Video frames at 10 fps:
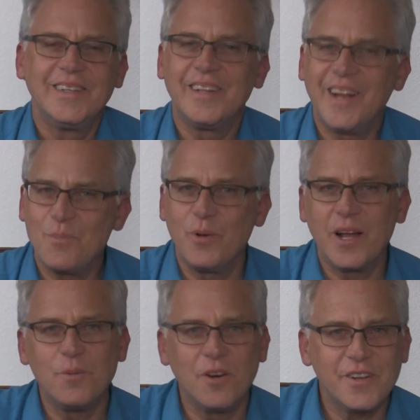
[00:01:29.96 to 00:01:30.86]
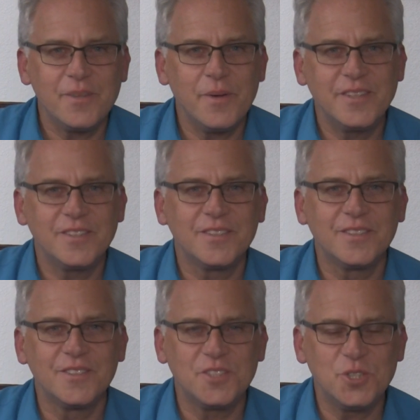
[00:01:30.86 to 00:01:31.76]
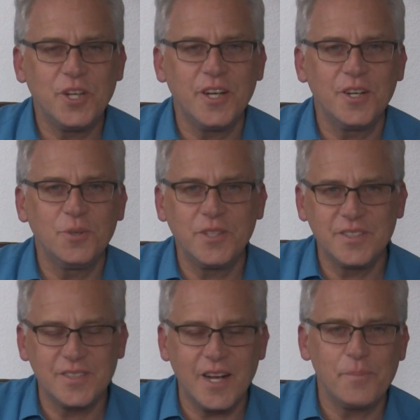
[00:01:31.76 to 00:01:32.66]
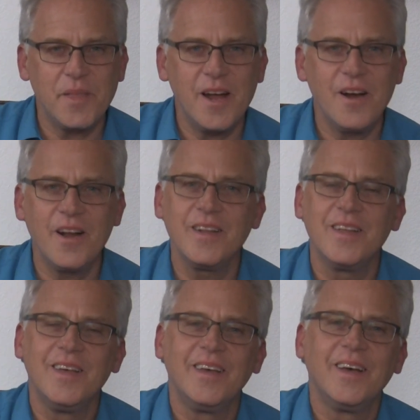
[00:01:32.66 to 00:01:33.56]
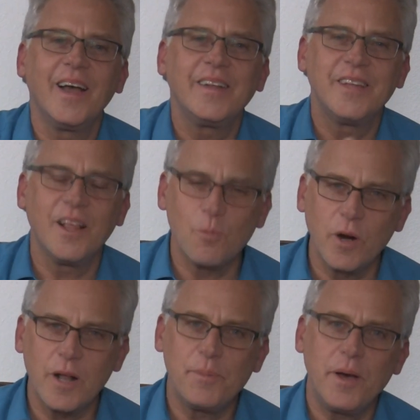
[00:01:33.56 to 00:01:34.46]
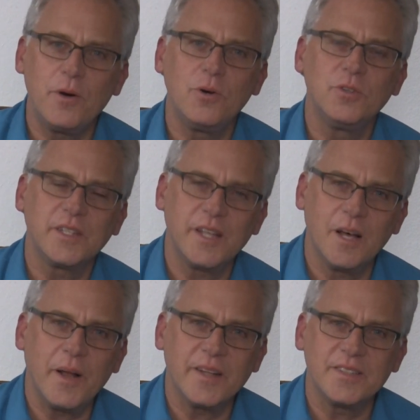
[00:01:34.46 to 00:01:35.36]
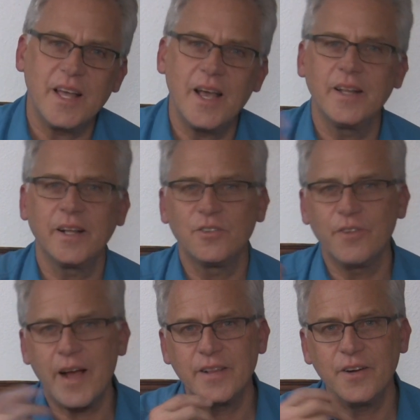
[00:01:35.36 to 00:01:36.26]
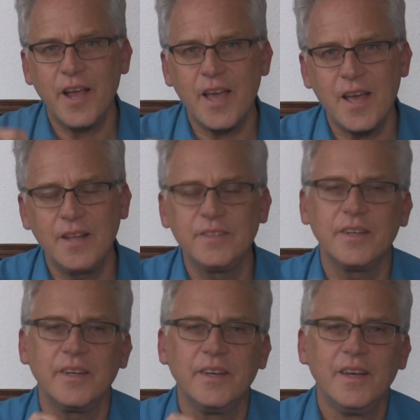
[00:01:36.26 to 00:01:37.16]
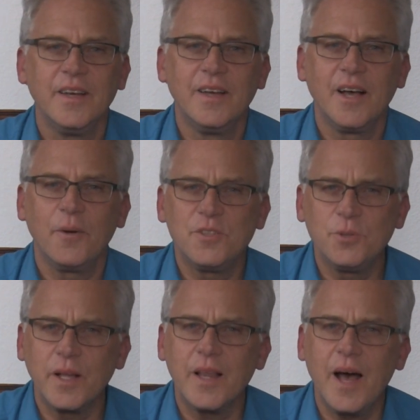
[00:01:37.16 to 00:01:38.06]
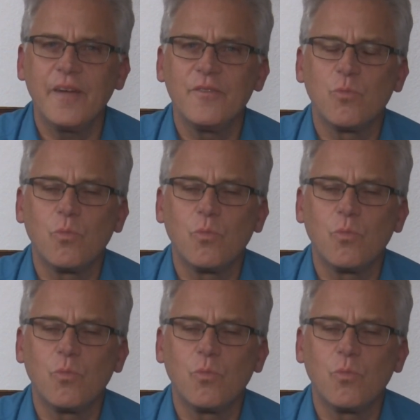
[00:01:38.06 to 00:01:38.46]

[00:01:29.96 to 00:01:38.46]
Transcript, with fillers: then I bring them over to my studio, which is set up there, and I tell them where to pose, I tell them how to stand, I direct their hands. I, I was doing a lot of